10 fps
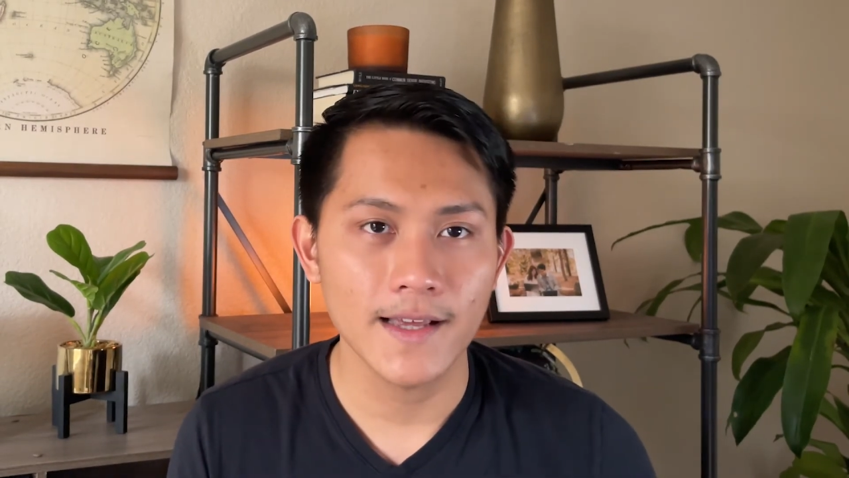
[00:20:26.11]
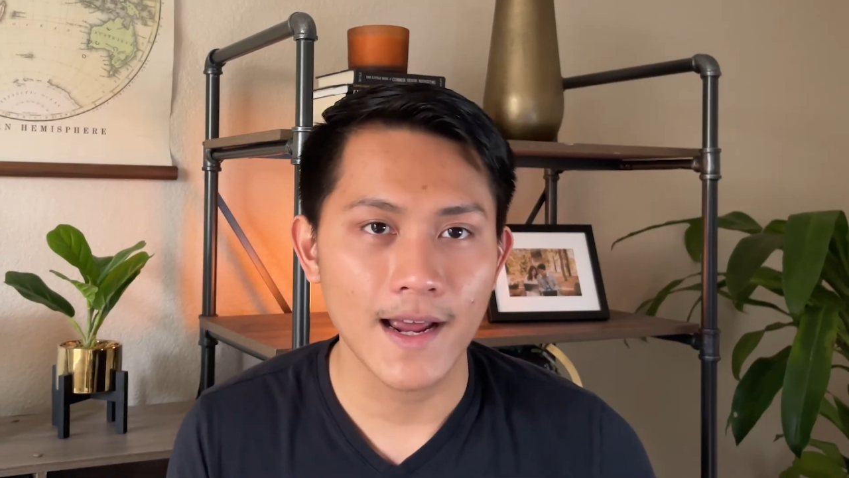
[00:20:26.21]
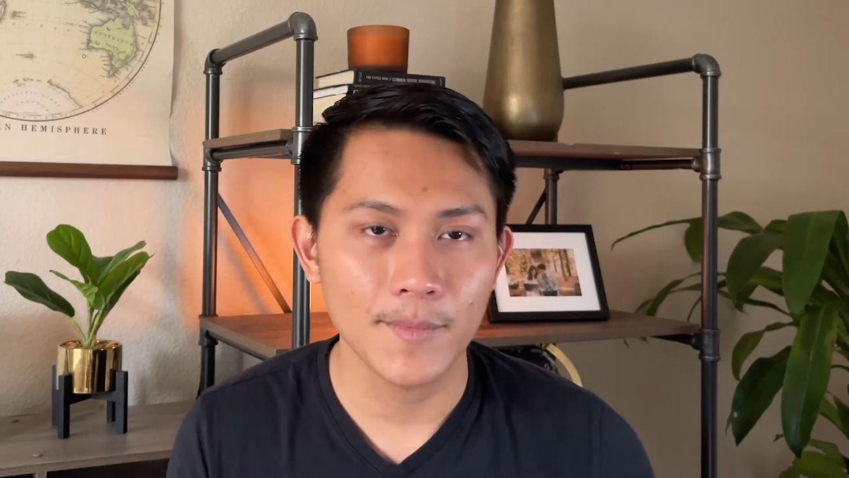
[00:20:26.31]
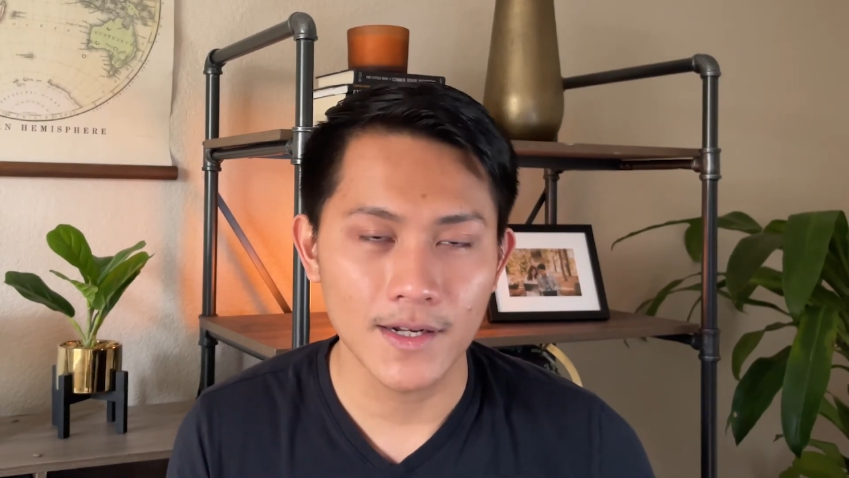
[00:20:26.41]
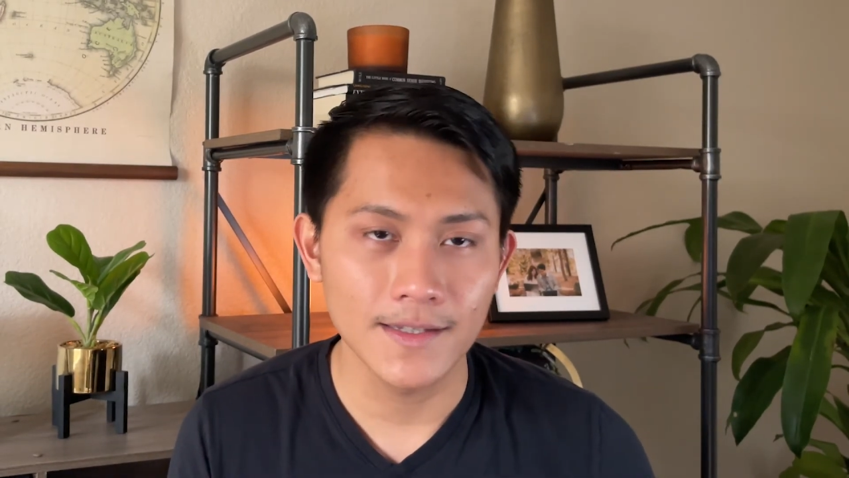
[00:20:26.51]
that
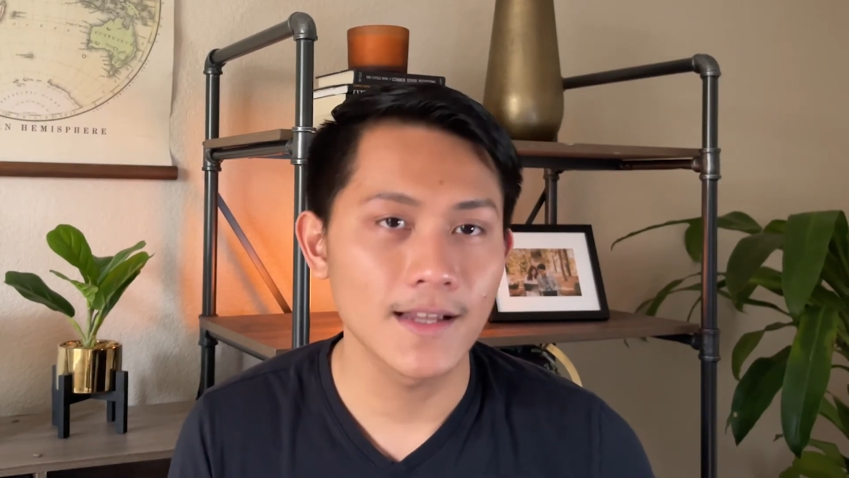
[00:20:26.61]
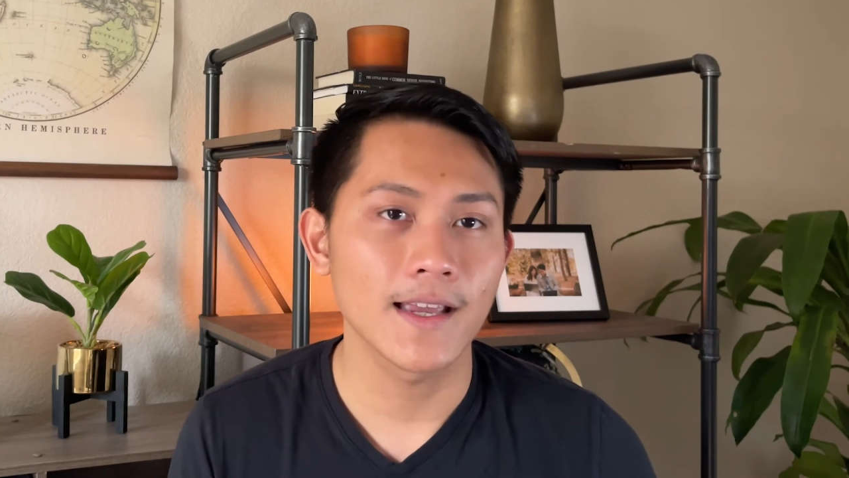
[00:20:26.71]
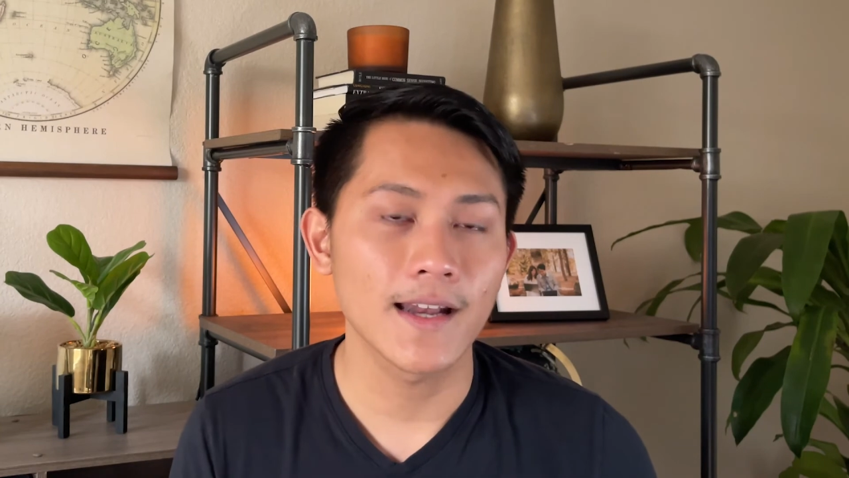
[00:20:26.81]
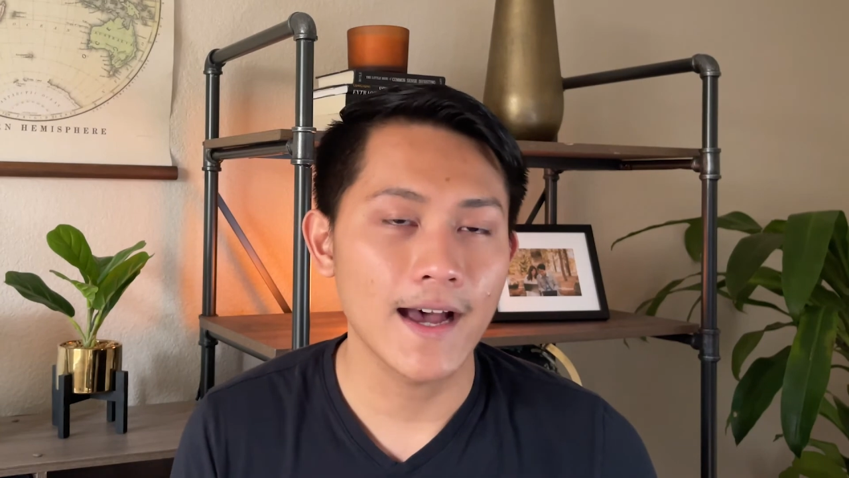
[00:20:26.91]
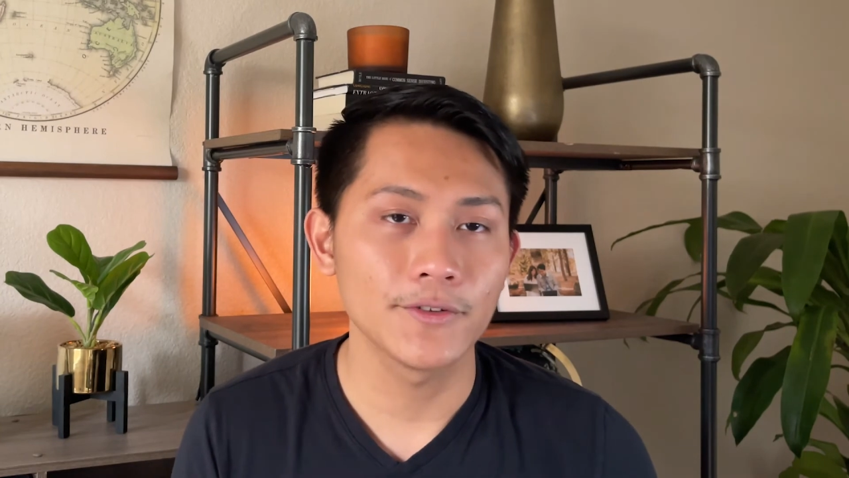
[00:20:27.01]
I'm going to
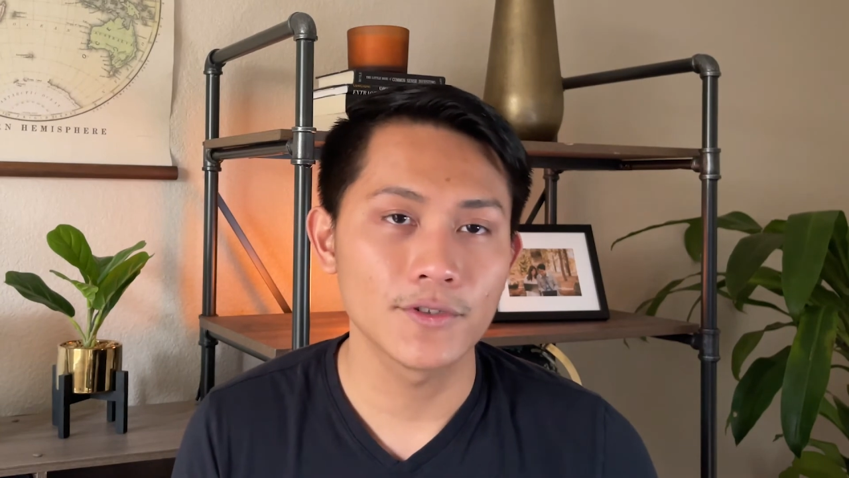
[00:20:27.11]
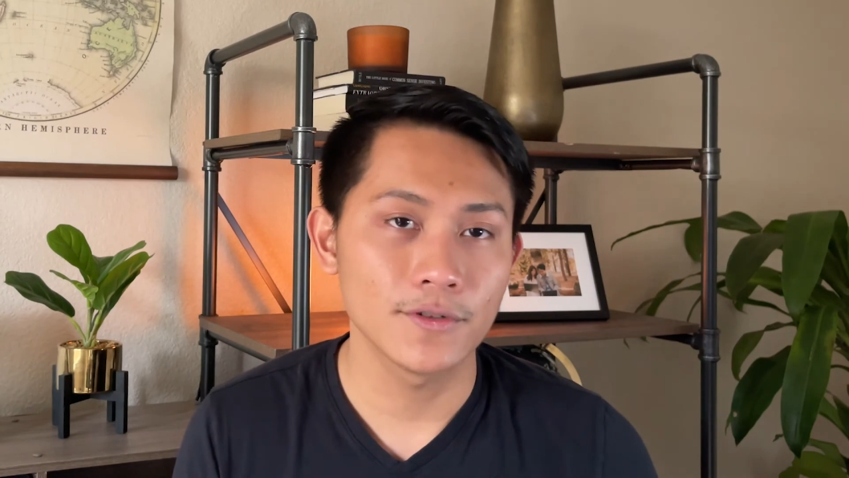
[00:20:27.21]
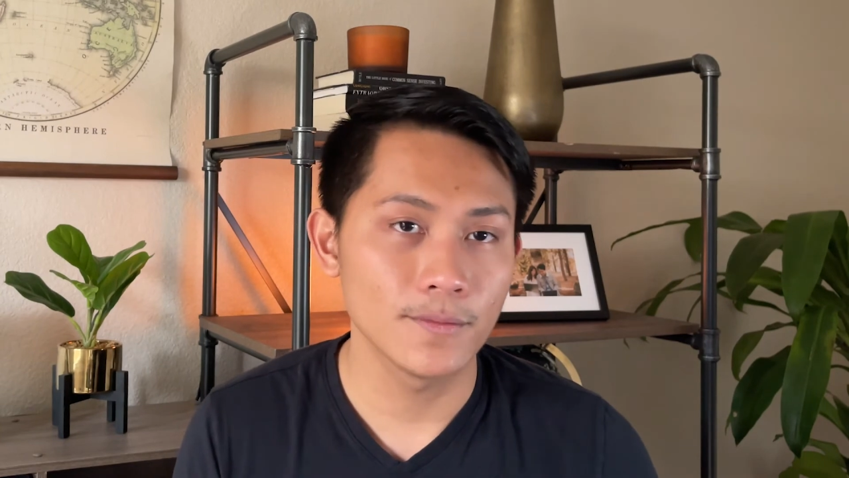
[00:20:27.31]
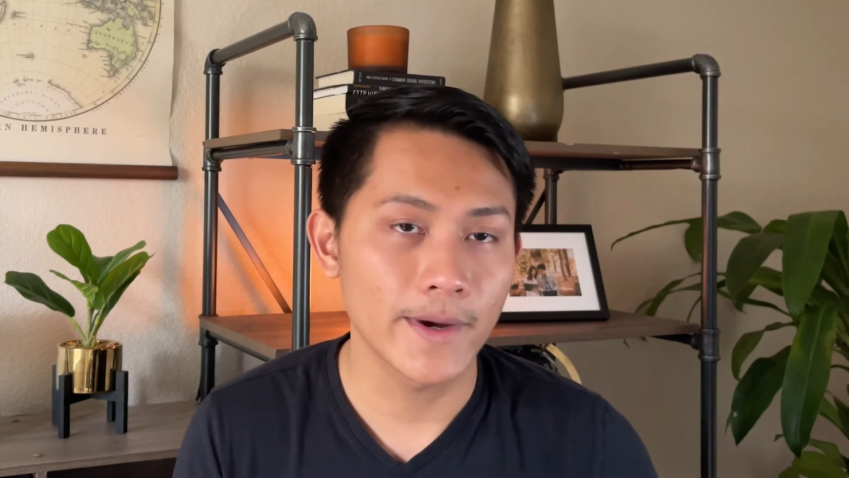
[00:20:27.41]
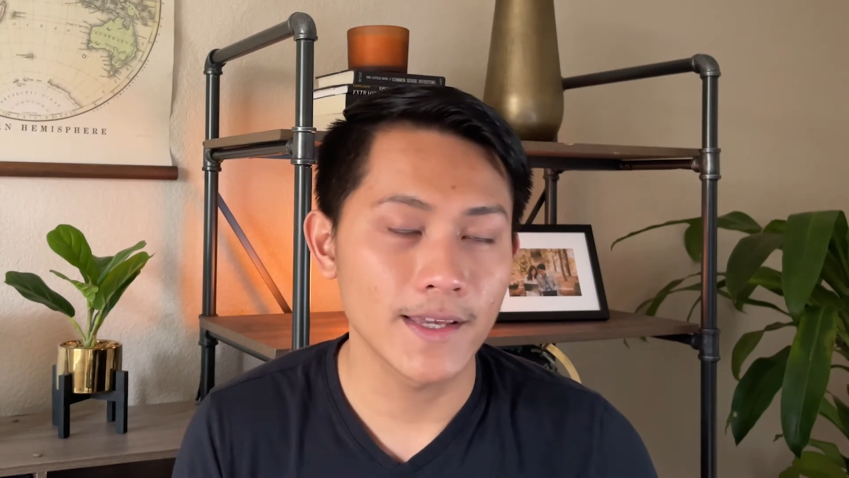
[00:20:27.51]
delegate out
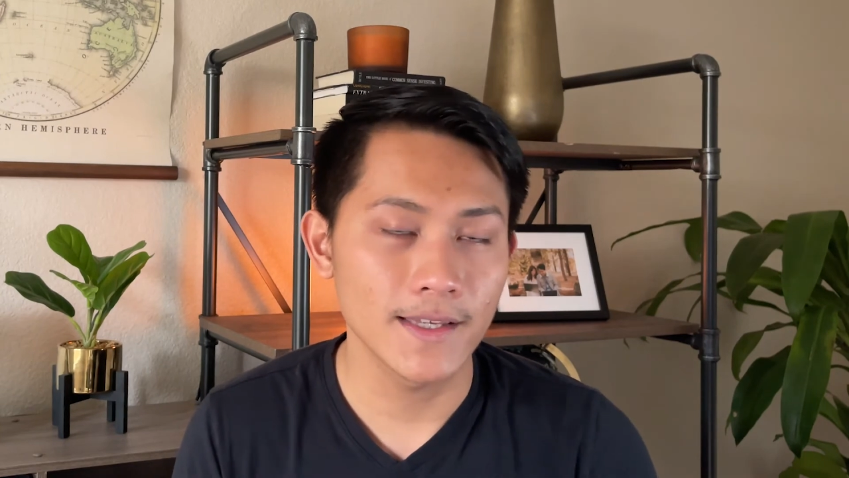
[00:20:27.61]
to my